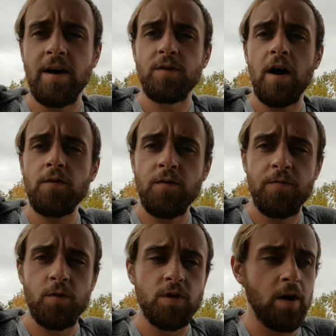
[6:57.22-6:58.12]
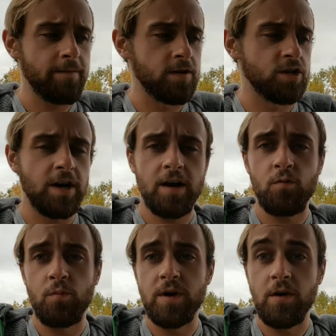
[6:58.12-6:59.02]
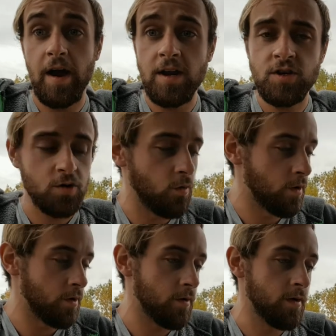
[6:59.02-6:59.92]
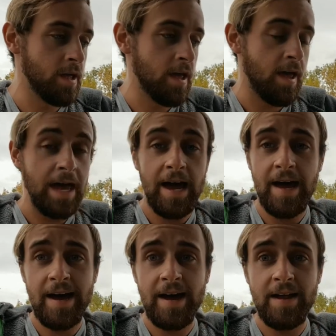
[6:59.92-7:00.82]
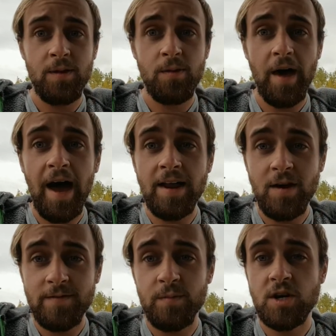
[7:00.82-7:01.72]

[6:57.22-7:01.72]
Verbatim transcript: now the other fluid you have to check will be your engine oil, and that you have to